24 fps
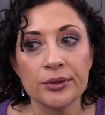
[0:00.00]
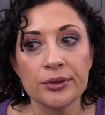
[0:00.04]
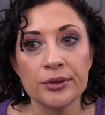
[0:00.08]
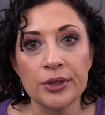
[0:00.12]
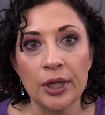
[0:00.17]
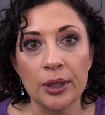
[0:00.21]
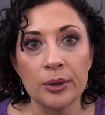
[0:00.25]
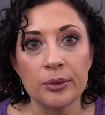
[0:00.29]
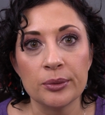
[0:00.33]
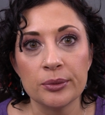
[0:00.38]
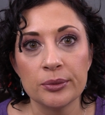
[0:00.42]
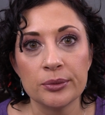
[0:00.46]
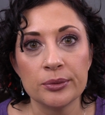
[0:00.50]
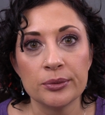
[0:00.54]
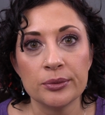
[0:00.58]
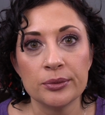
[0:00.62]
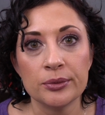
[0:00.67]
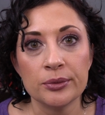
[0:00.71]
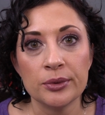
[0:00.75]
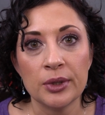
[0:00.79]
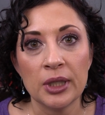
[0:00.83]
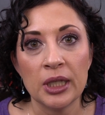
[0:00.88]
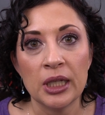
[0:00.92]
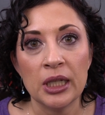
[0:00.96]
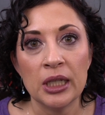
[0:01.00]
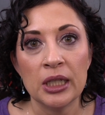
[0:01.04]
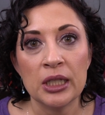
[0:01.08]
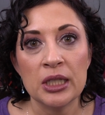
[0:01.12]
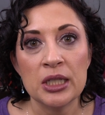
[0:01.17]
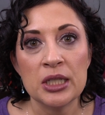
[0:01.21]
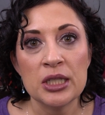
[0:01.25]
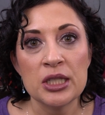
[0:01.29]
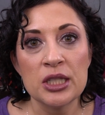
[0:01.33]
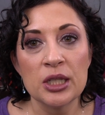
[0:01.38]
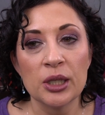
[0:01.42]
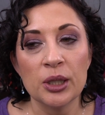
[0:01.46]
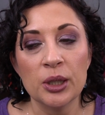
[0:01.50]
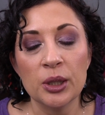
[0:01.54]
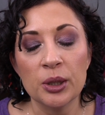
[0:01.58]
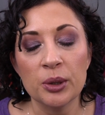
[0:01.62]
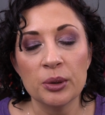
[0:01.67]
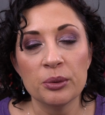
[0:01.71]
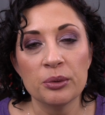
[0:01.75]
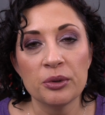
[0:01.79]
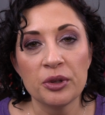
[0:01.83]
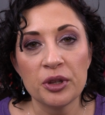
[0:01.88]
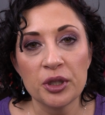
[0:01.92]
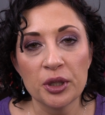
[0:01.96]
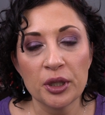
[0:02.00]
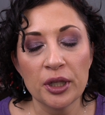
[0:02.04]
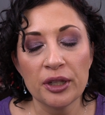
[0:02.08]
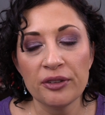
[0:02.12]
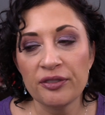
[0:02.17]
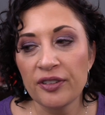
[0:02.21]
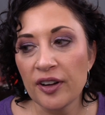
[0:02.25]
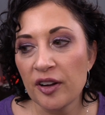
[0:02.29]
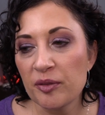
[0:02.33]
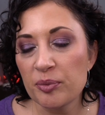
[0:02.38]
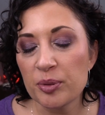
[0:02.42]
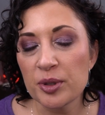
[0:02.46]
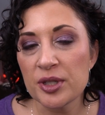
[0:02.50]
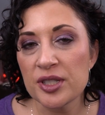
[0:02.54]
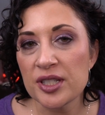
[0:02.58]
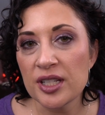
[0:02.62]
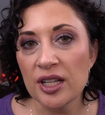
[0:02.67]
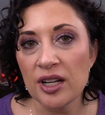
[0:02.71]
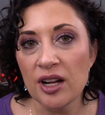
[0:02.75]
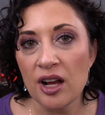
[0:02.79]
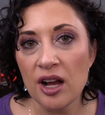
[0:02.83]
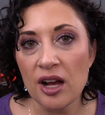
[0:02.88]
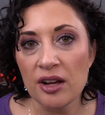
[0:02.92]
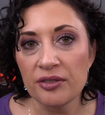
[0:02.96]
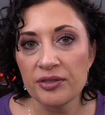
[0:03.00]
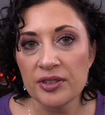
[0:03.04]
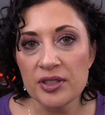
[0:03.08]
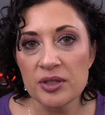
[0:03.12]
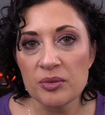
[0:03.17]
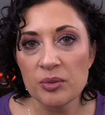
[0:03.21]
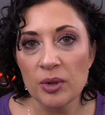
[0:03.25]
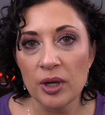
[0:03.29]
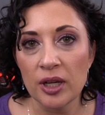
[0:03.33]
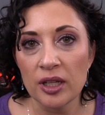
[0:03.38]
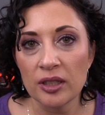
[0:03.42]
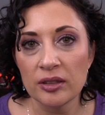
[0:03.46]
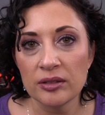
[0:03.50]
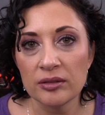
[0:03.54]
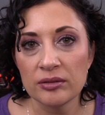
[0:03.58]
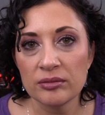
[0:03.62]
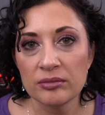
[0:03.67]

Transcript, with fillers: No. So 35% off is what?